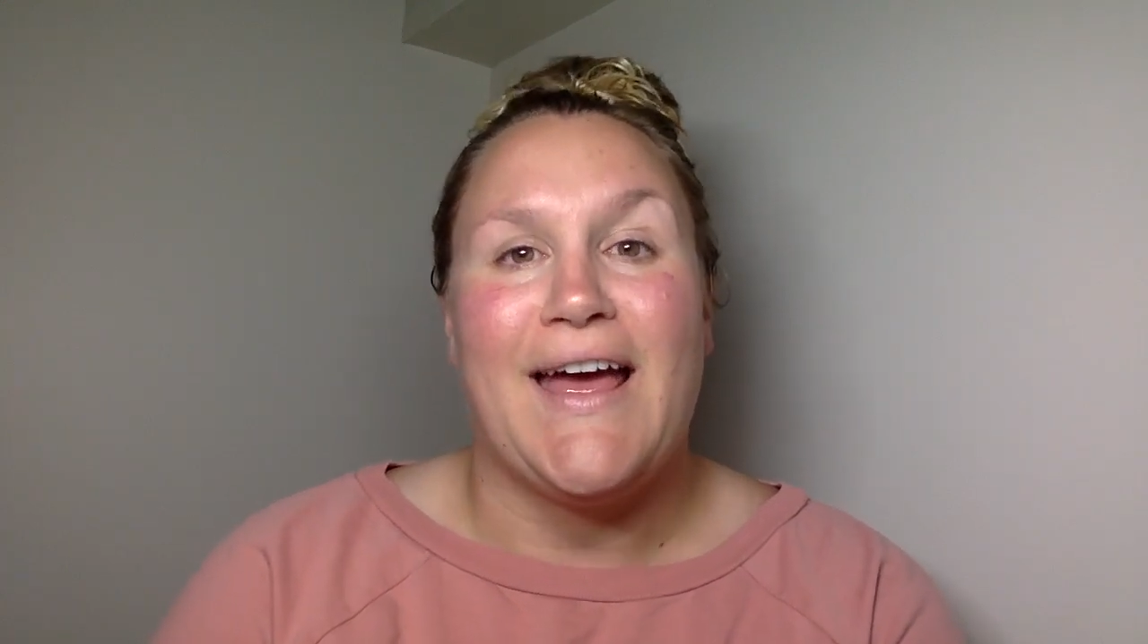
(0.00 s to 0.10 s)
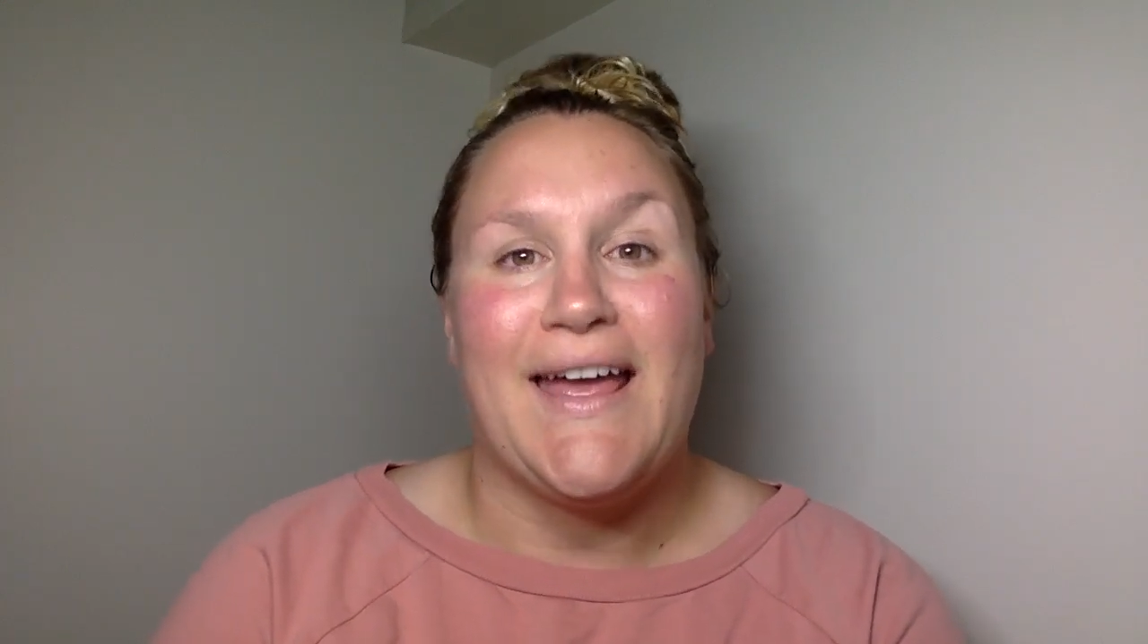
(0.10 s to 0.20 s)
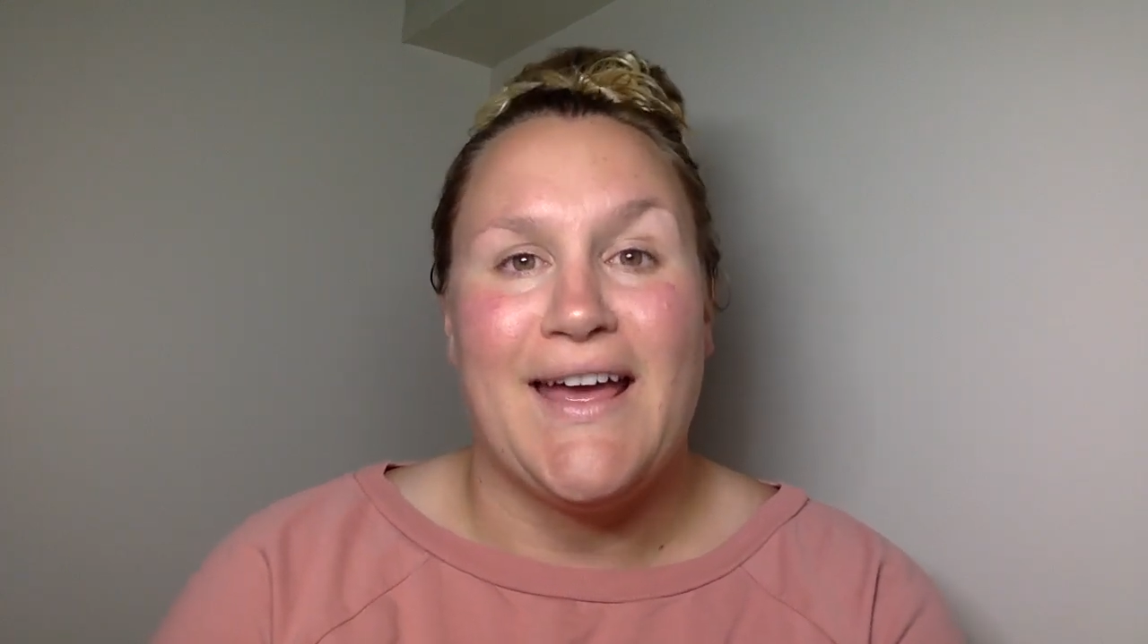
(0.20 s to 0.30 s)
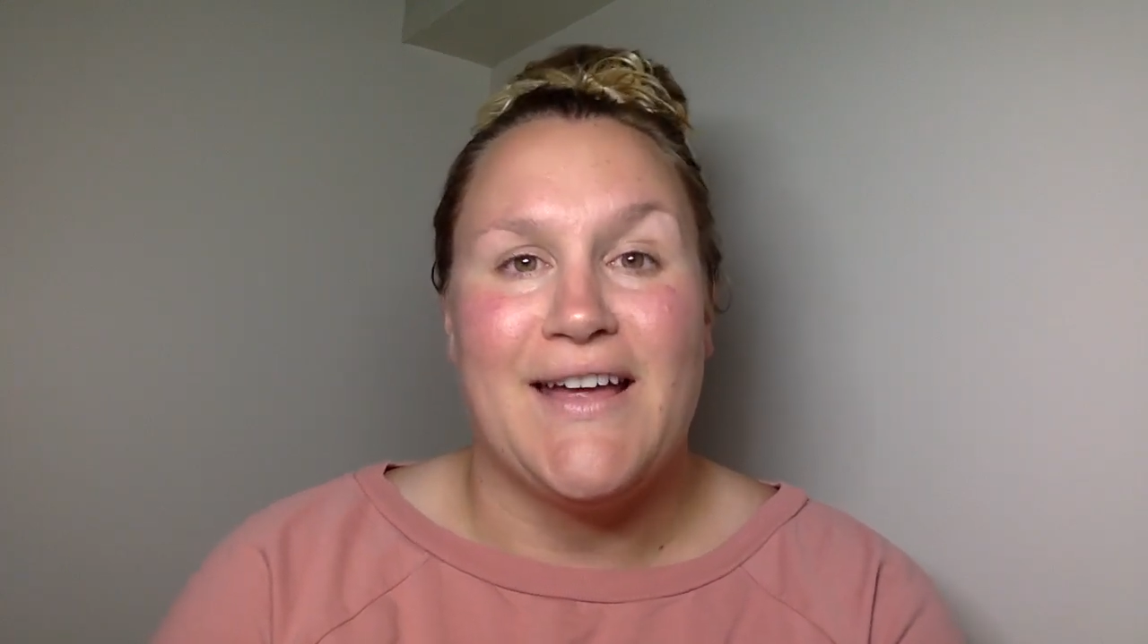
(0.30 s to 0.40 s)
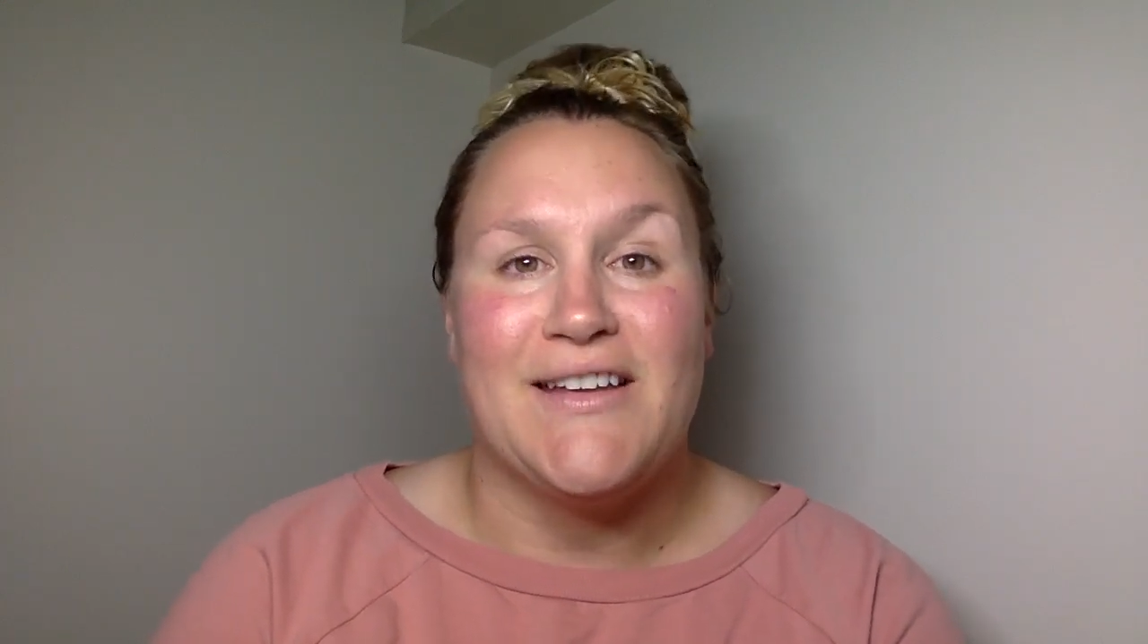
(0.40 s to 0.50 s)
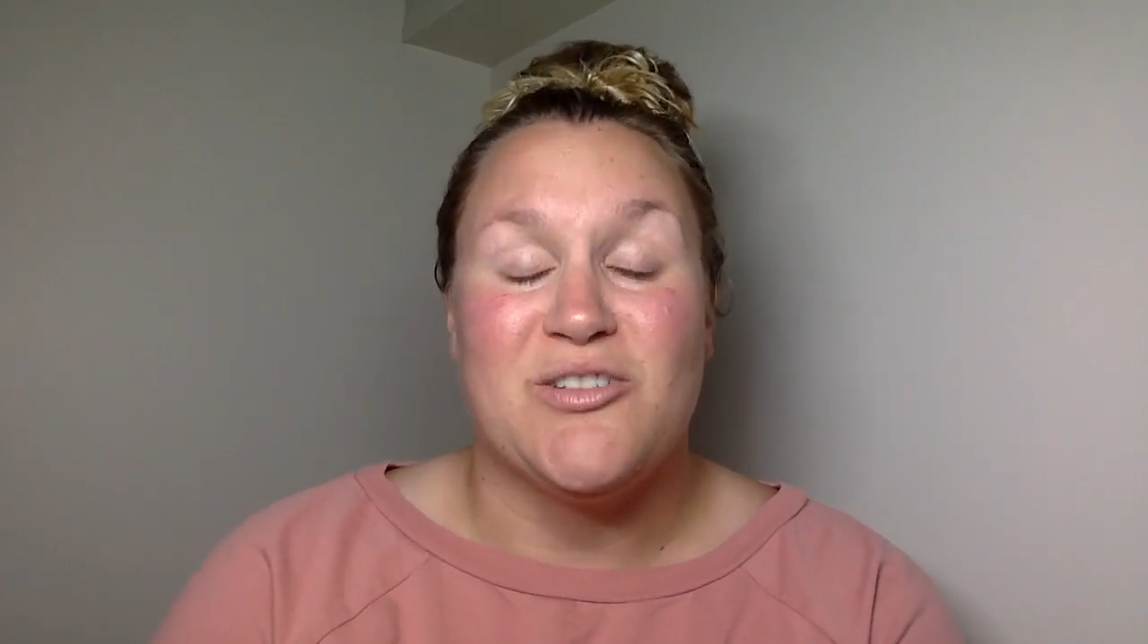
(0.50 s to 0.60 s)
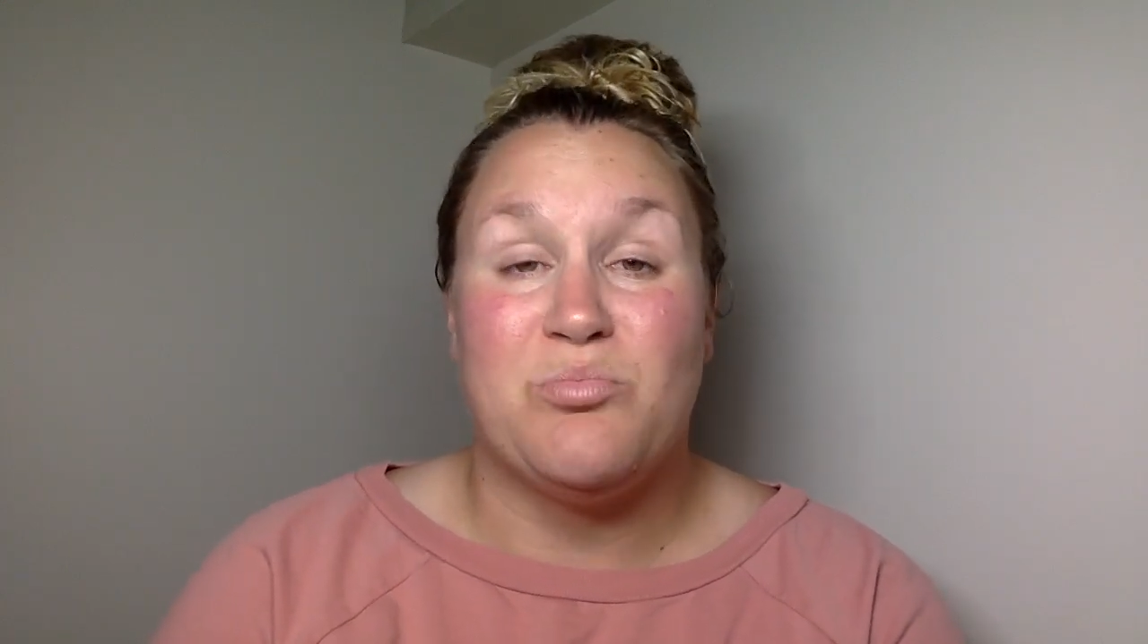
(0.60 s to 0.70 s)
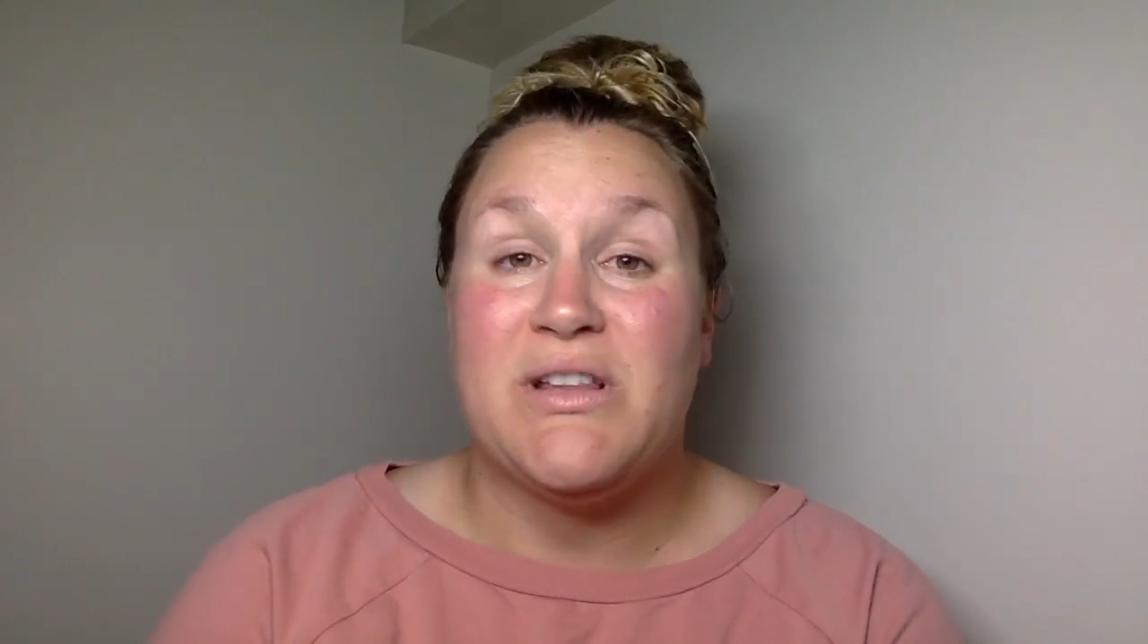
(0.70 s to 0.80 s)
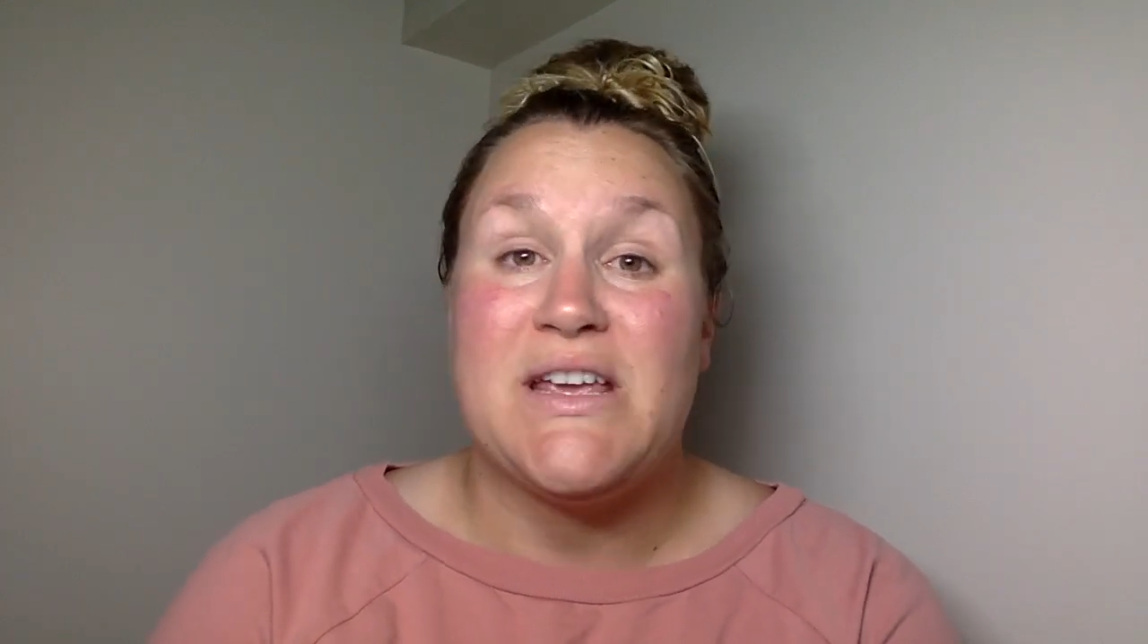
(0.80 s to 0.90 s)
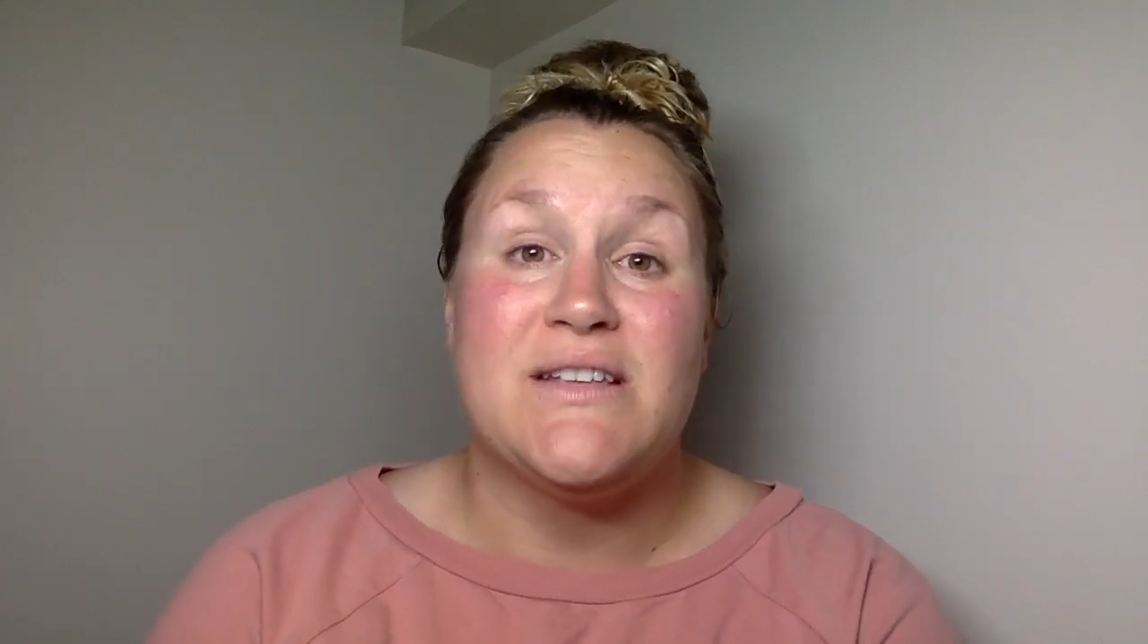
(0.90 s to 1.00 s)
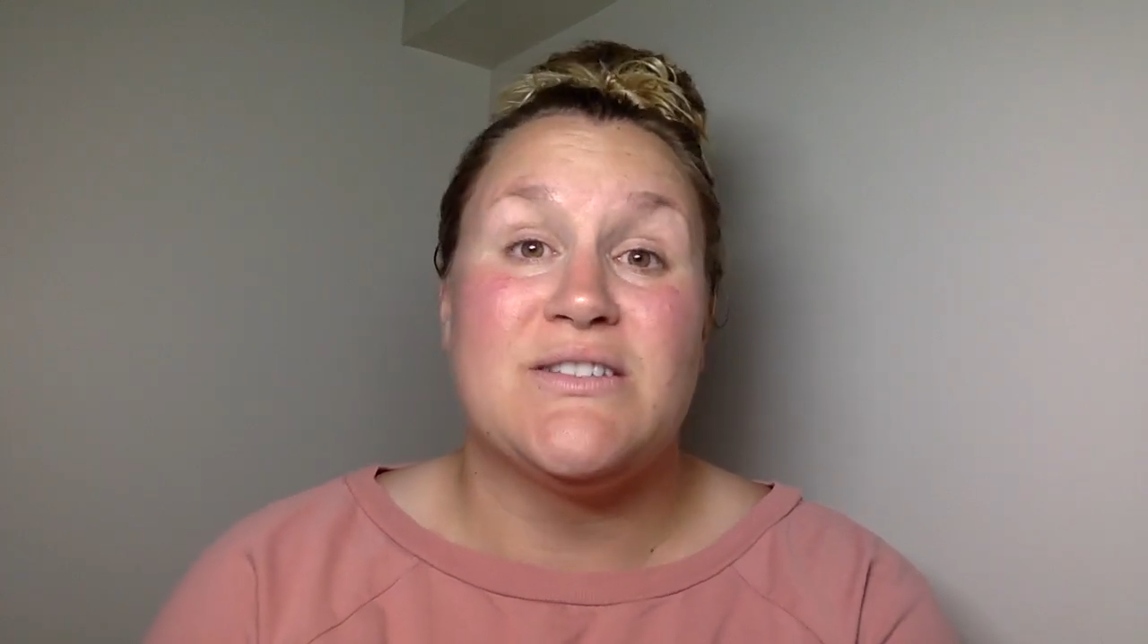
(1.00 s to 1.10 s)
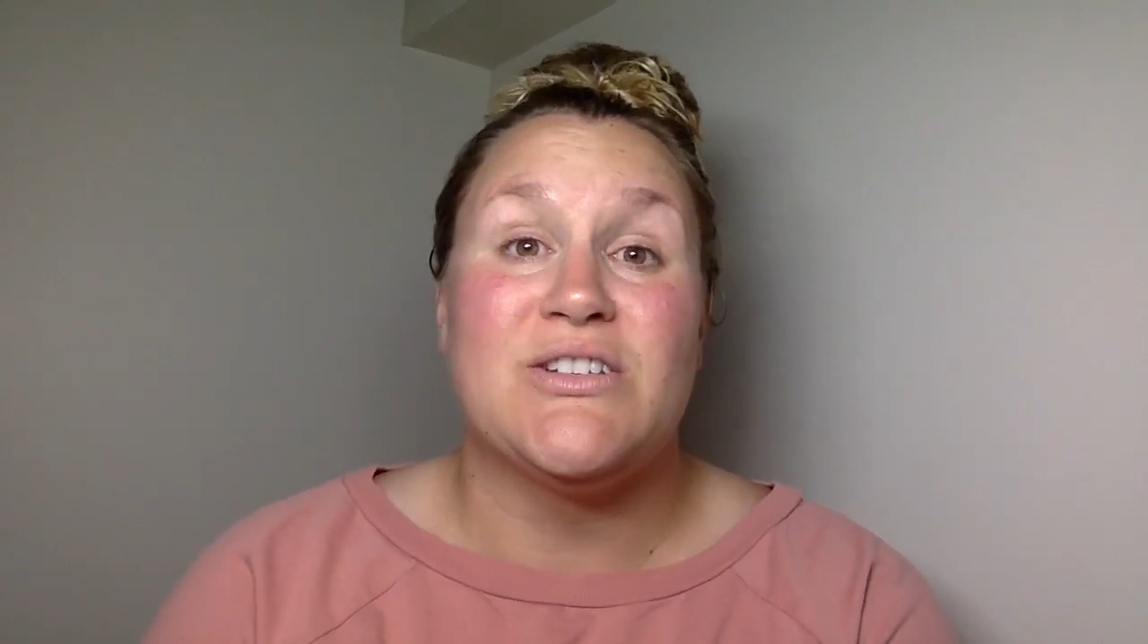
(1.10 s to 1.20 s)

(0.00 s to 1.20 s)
and please